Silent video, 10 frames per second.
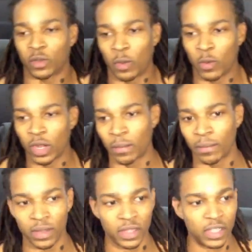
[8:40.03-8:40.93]
they want
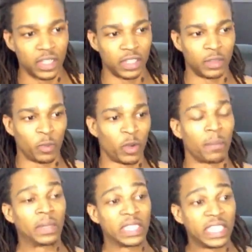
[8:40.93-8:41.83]
to
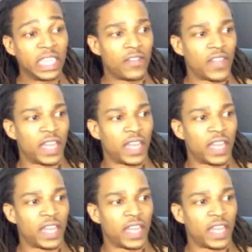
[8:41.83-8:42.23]
believe